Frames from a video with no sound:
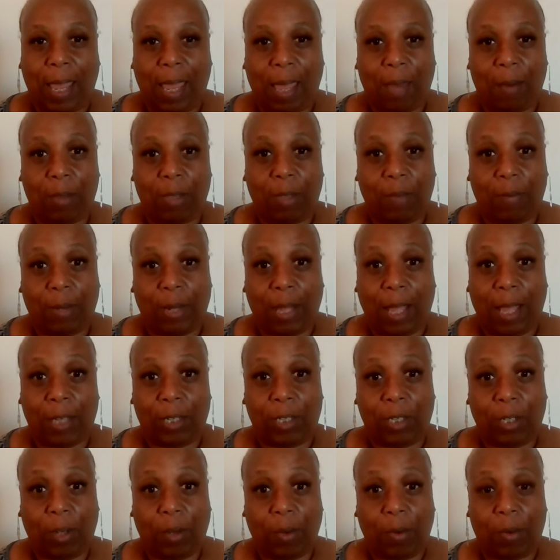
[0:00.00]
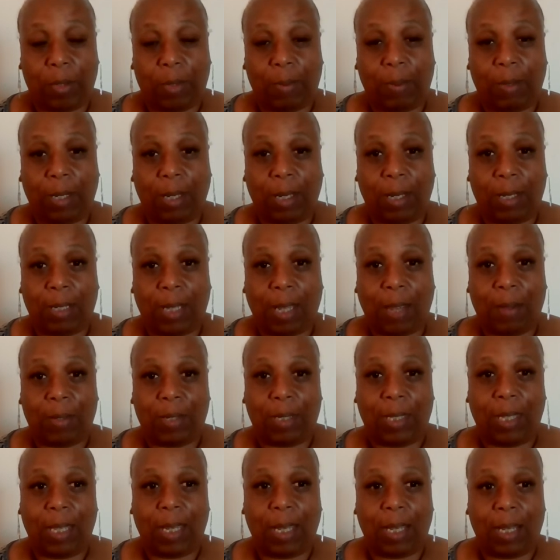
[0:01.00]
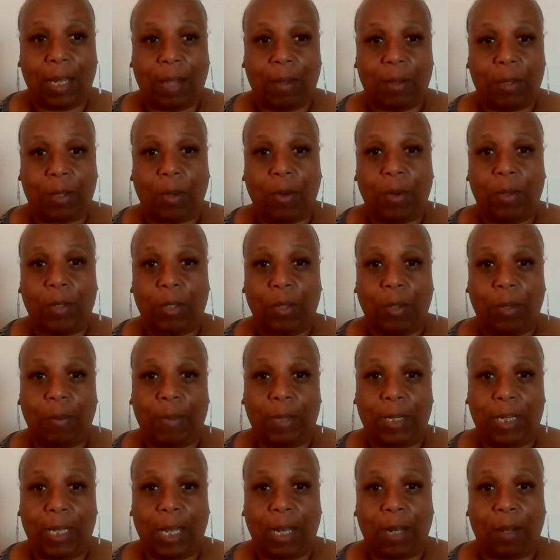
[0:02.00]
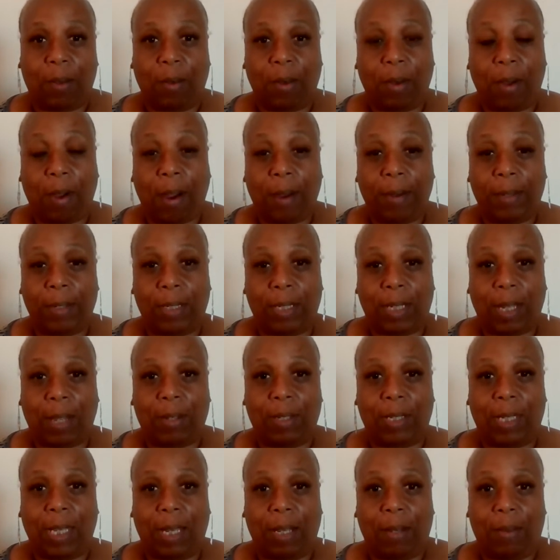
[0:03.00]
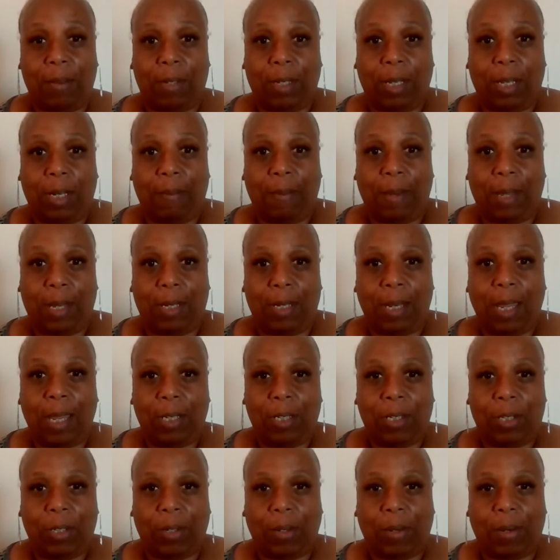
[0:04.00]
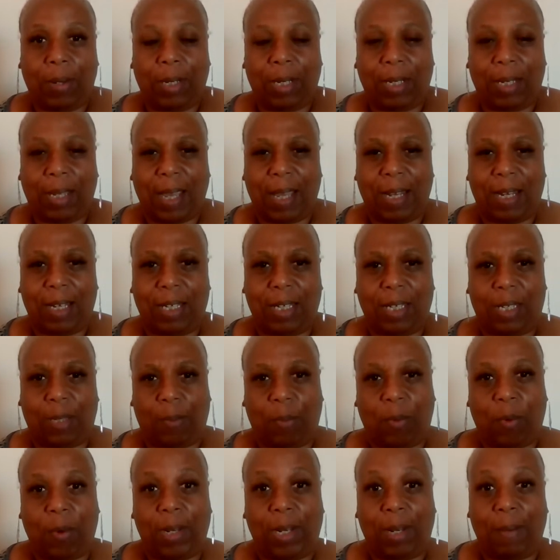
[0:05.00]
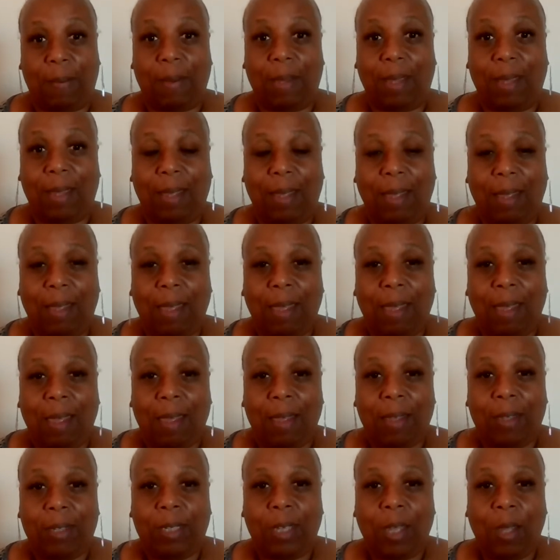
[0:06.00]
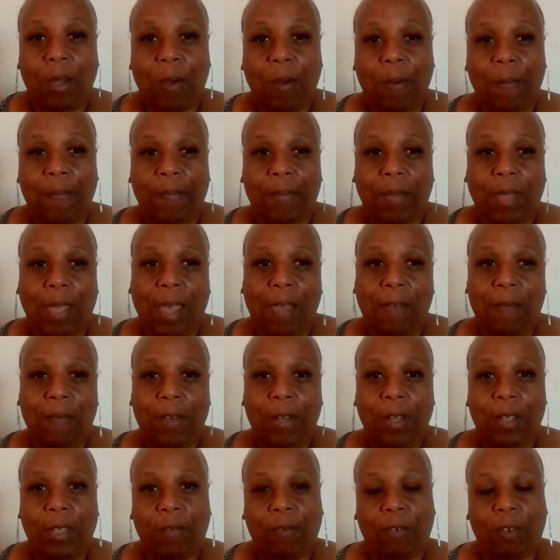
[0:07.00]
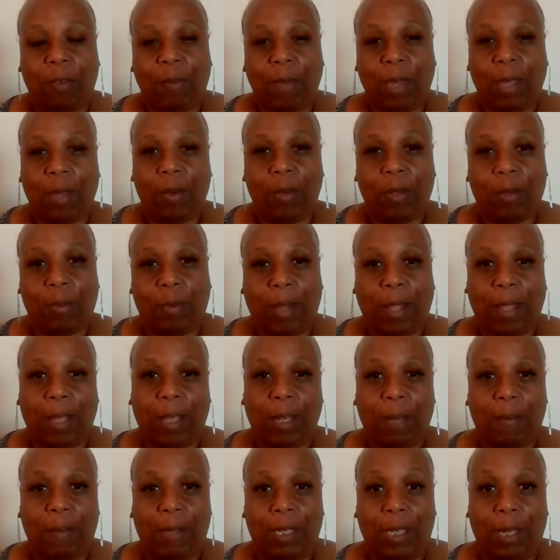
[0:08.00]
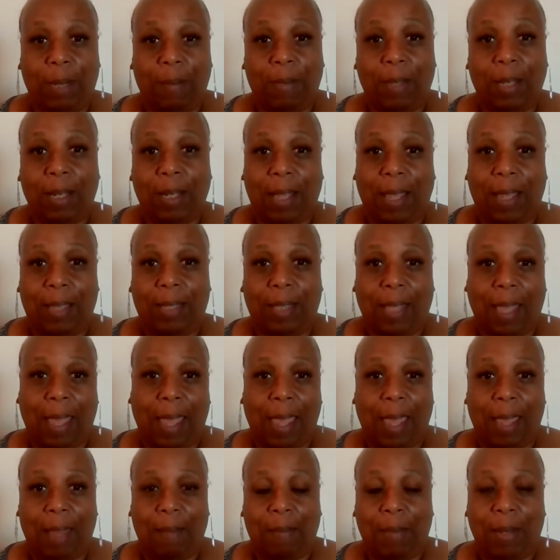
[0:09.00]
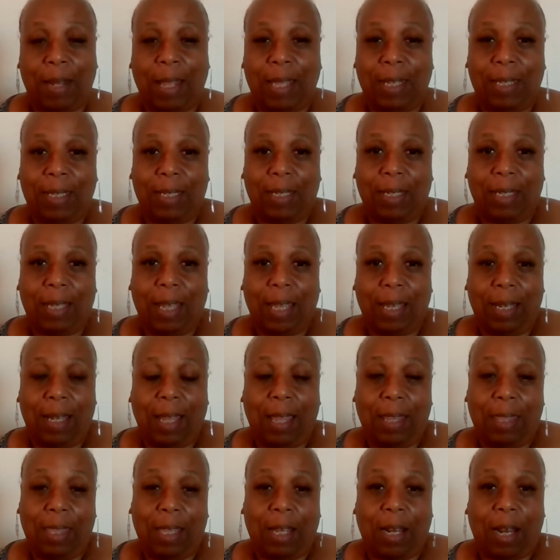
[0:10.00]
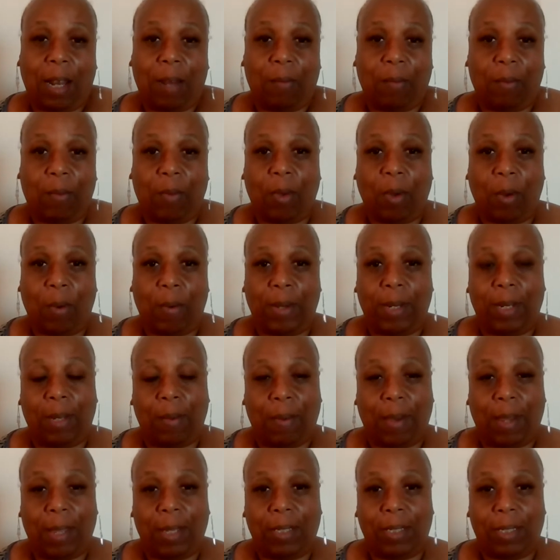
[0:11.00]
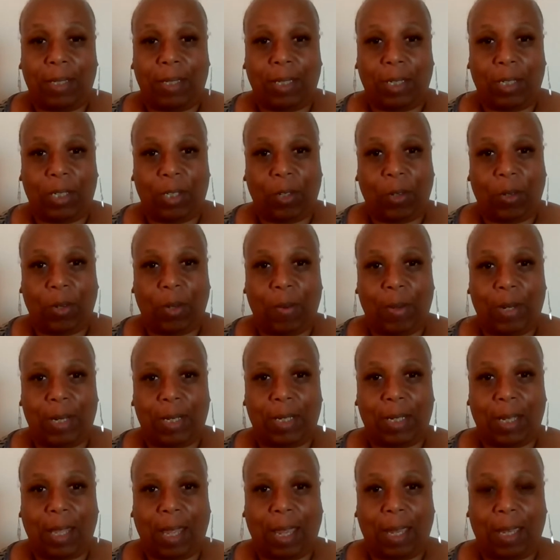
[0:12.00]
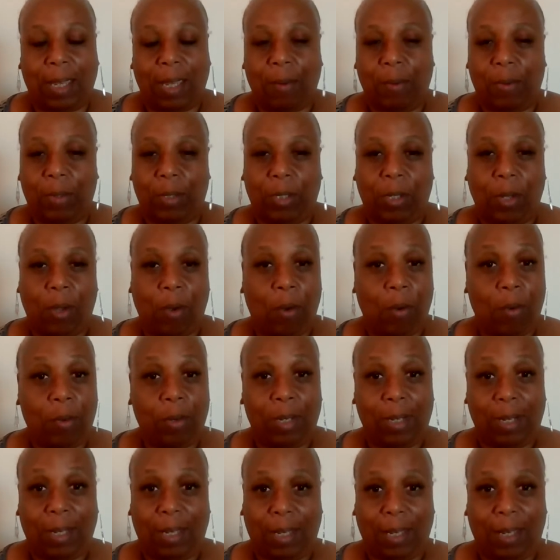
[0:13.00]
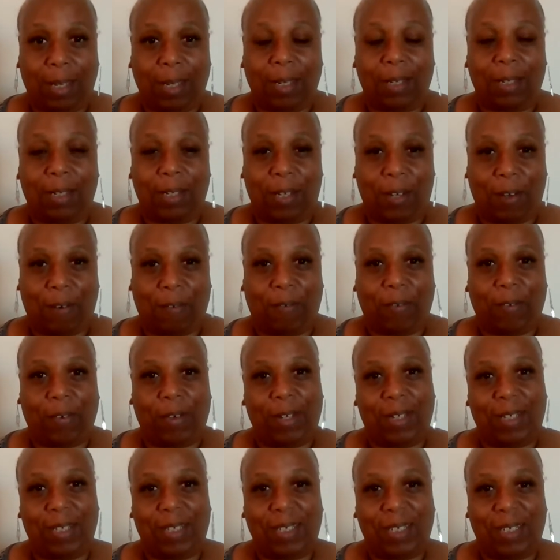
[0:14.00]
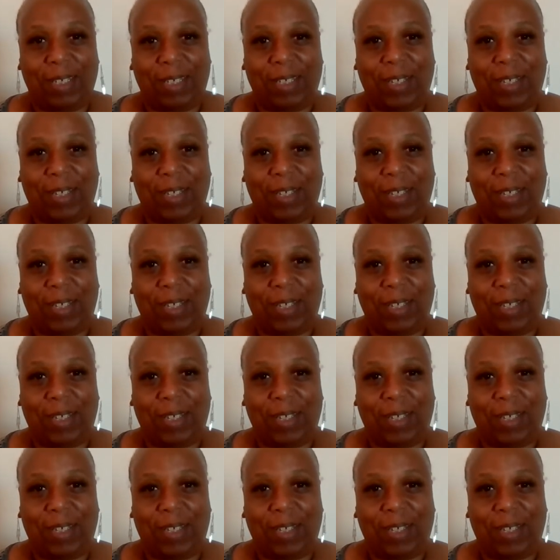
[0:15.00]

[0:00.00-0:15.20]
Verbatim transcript: that I had with the Bellagio was because I was thinking I was going to a botanical gardens. I was thinking it was going to be in nature, and it kind of disappointed me. So I figured the flamingo is probably going to be something like that, but I, I, I thought I'd go anyway just to show you what it's like. It was totally different,